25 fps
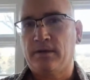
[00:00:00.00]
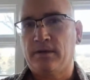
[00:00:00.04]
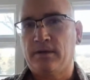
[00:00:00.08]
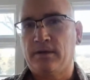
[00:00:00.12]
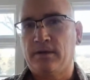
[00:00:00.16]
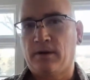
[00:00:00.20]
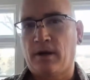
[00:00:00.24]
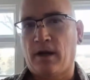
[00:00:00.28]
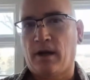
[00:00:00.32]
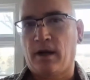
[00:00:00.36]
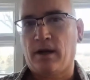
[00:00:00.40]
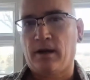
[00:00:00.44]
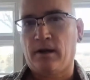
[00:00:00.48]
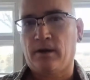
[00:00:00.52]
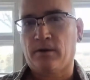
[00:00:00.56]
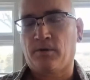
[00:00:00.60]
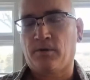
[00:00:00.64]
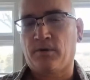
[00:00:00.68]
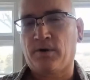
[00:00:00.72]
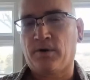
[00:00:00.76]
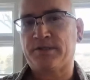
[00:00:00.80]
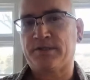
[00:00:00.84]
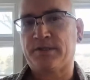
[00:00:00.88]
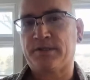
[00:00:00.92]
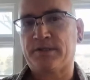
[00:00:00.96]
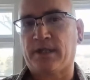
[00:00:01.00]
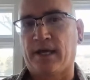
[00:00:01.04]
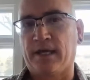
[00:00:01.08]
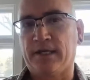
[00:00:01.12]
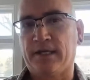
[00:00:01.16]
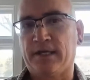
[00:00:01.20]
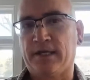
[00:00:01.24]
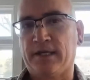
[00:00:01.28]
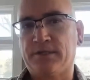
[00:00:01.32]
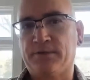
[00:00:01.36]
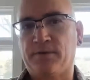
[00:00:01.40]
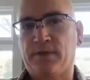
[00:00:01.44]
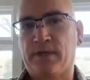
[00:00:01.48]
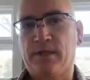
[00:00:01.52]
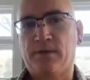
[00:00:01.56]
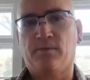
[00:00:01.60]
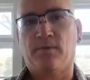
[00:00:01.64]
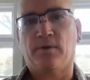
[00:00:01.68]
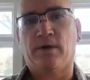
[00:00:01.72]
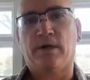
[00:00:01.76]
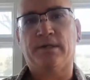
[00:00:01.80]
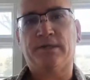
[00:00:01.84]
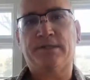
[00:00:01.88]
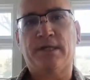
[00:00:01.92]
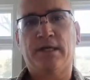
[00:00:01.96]
uh, questions last week
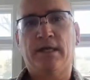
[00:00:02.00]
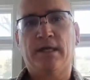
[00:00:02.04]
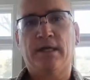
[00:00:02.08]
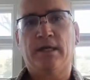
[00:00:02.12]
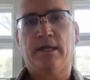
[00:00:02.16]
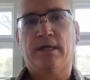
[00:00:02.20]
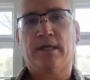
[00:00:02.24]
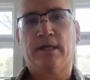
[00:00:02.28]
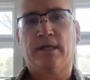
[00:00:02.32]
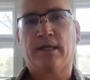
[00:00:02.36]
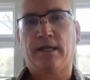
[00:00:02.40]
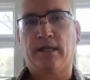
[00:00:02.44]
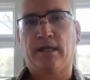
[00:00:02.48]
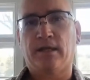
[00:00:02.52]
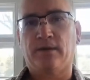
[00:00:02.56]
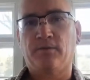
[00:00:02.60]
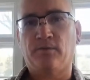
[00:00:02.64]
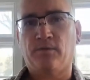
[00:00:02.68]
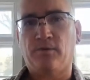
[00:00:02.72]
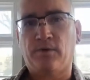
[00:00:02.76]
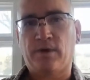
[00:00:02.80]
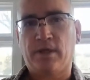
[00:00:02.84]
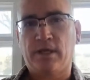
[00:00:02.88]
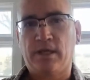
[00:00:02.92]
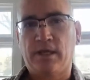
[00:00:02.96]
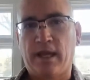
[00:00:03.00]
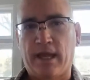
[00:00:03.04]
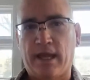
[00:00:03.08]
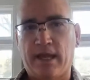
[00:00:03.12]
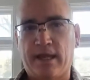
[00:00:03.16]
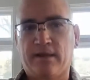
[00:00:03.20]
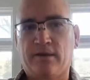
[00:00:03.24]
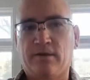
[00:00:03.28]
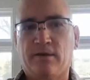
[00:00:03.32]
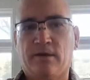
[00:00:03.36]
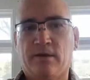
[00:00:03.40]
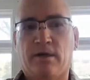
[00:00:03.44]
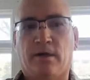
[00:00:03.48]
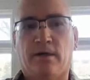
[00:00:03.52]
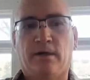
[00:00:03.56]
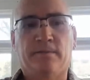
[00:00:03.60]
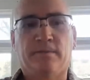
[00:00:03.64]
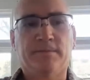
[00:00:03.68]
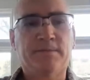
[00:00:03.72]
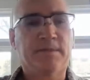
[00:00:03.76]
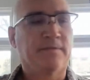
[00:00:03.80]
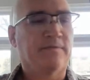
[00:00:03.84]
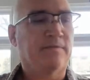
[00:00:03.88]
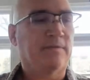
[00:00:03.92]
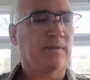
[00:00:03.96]
was Can we anchor columns
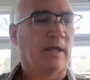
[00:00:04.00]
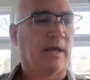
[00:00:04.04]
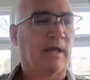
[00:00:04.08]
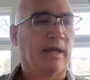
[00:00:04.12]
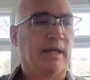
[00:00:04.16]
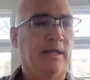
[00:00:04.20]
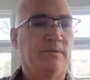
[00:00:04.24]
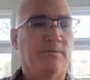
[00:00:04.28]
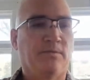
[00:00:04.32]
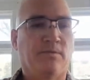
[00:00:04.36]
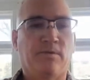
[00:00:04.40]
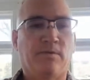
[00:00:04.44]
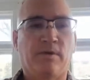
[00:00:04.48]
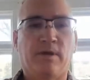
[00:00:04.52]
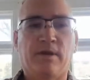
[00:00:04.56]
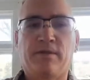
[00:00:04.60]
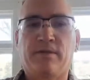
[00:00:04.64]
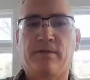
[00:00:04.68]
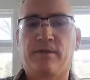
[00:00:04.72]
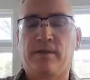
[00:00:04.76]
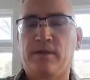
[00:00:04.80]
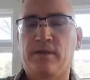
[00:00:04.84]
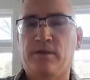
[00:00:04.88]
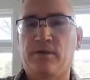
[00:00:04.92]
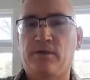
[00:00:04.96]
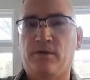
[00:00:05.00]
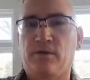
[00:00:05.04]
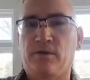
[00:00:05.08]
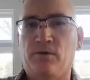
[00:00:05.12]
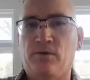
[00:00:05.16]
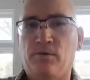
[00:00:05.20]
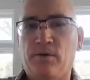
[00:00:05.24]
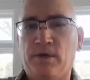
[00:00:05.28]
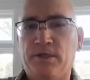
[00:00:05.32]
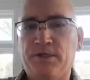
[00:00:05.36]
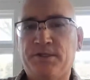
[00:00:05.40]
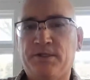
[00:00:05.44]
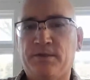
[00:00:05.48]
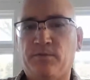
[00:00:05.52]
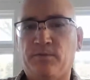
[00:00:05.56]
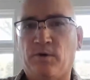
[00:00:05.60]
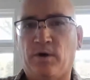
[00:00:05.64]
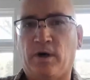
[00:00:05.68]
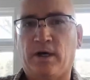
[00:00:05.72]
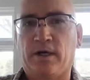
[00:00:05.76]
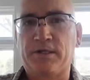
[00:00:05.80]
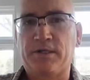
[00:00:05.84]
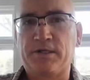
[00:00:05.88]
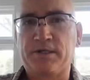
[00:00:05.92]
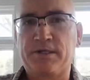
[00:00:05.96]
of light with the new wisdom
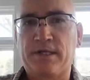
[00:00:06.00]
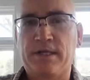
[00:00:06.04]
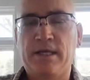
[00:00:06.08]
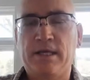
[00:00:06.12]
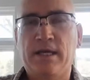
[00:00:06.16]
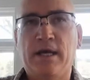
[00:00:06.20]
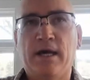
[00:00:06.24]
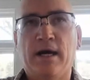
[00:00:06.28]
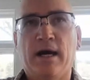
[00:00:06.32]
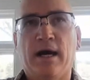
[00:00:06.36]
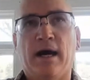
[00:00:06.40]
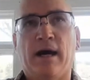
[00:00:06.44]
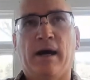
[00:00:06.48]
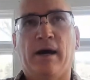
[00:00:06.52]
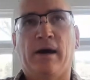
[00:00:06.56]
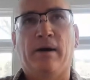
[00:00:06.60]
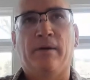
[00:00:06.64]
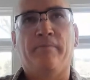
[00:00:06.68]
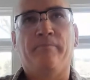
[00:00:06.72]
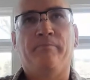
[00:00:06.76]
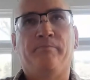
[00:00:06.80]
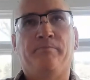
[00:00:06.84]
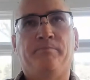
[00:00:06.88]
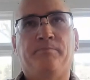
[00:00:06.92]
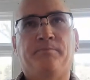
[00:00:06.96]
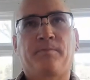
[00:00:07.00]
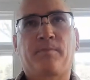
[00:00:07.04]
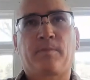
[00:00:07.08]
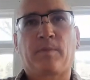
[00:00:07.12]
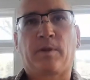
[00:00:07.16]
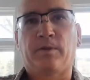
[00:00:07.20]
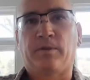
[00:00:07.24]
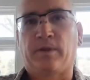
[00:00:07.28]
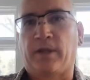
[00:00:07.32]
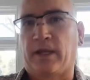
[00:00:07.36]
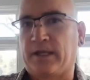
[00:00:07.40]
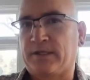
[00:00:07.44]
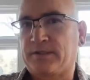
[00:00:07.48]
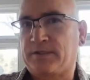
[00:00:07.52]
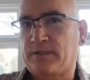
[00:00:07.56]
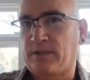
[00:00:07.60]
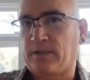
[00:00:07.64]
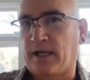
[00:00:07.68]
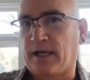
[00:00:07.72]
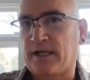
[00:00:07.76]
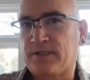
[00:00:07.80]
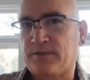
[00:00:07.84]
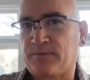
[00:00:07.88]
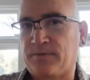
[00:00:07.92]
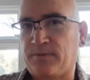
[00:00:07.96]
wands? Um, the answer
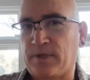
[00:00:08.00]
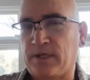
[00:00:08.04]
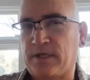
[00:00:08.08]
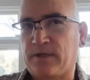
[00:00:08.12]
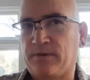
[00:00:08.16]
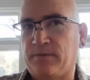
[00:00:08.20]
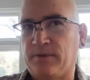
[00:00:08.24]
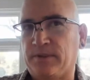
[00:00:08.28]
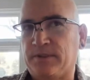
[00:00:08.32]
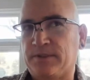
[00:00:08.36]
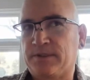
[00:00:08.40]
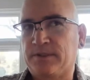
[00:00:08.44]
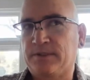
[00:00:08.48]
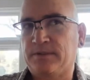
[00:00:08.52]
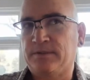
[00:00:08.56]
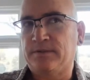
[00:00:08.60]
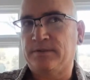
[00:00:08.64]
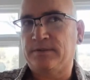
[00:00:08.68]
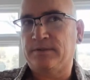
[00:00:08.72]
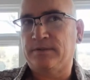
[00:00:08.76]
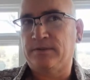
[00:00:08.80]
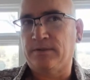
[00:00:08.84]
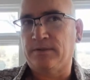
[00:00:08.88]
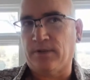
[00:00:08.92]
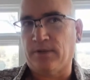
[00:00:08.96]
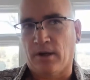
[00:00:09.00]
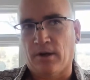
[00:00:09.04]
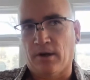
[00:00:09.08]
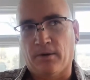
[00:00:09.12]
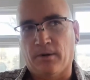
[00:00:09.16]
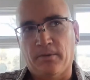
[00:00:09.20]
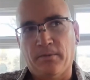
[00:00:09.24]
last week was no.